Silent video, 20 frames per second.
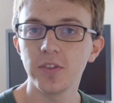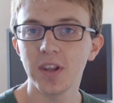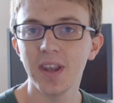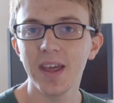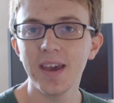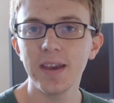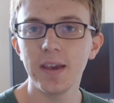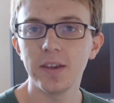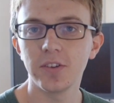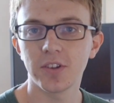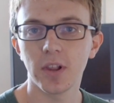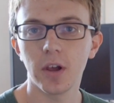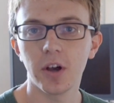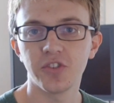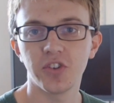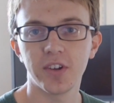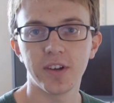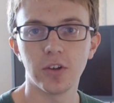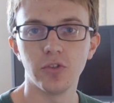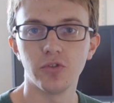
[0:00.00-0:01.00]
delay is
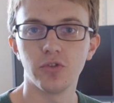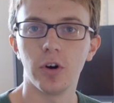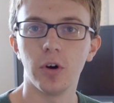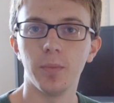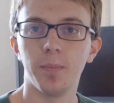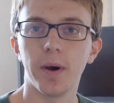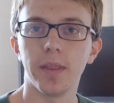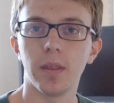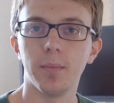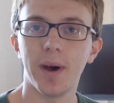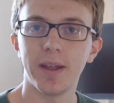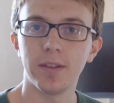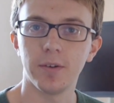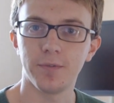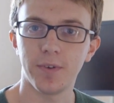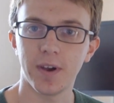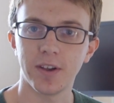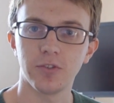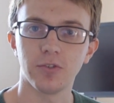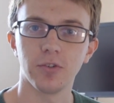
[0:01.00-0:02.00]
largely controlled by the
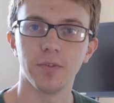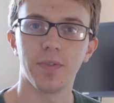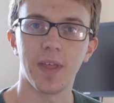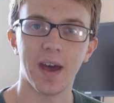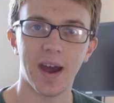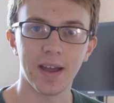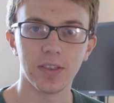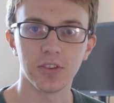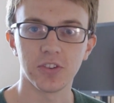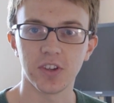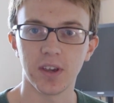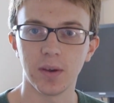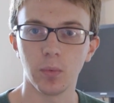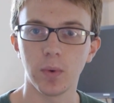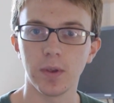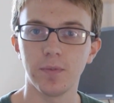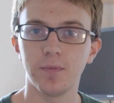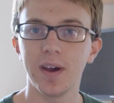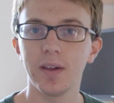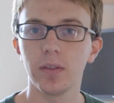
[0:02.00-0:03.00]
manufacturer of the handset.
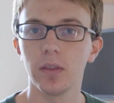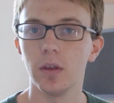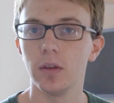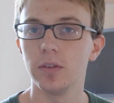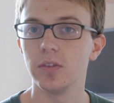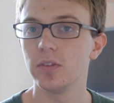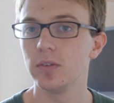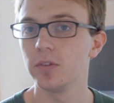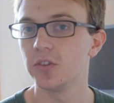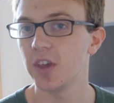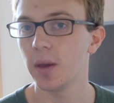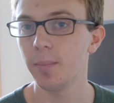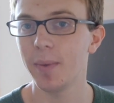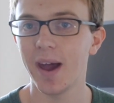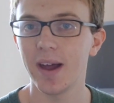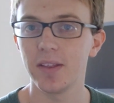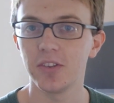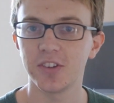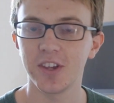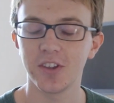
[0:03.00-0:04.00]
We found that some
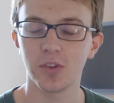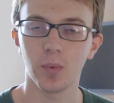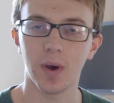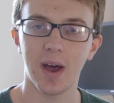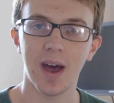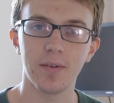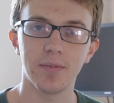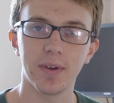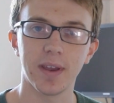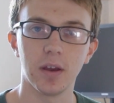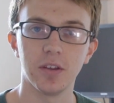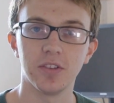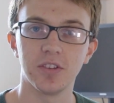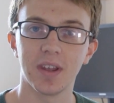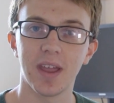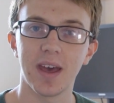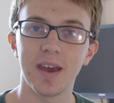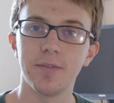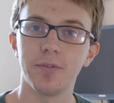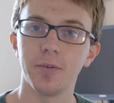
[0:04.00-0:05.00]
handsets were having a
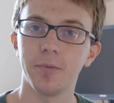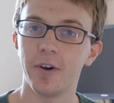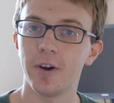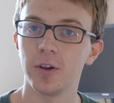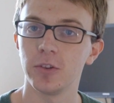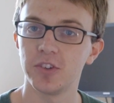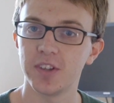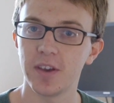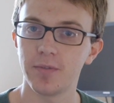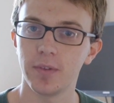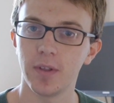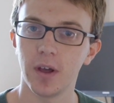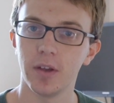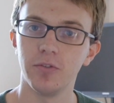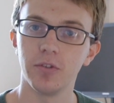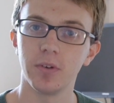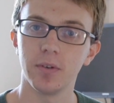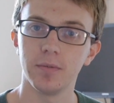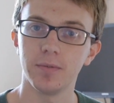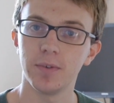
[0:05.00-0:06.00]
delay of around
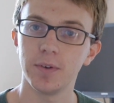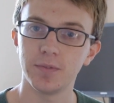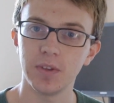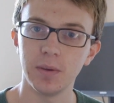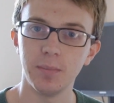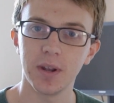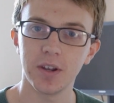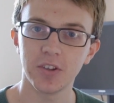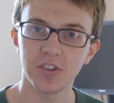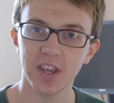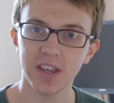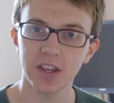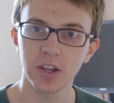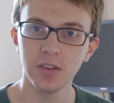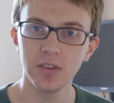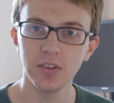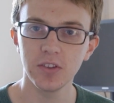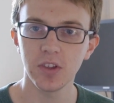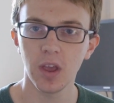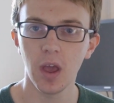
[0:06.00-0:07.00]
750
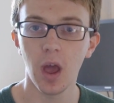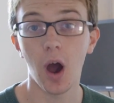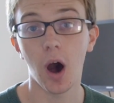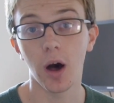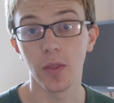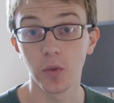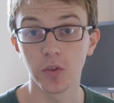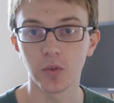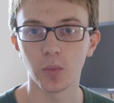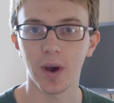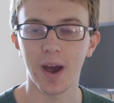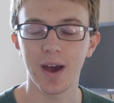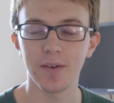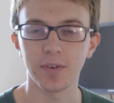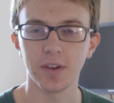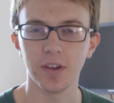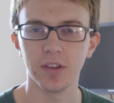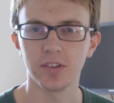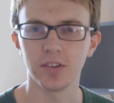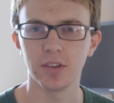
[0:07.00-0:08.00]
milliseconds, others were
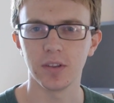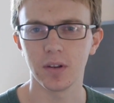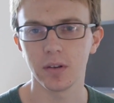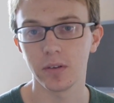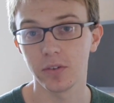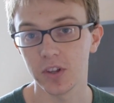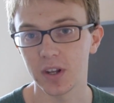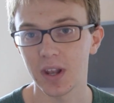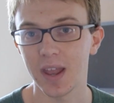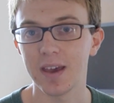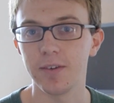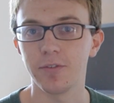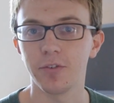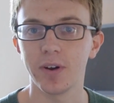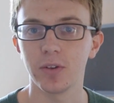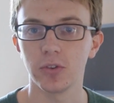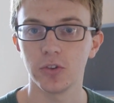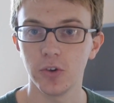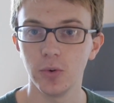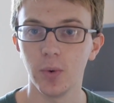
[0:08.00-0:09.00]
having a delay of
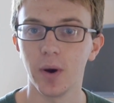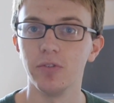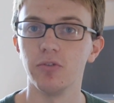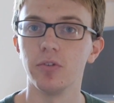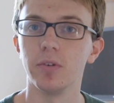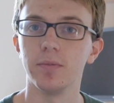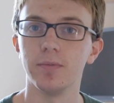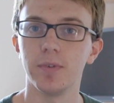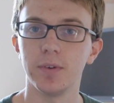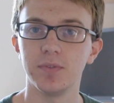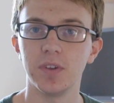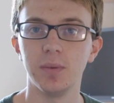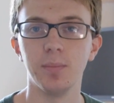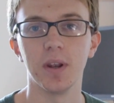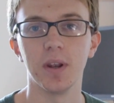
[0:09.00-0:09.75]
around 250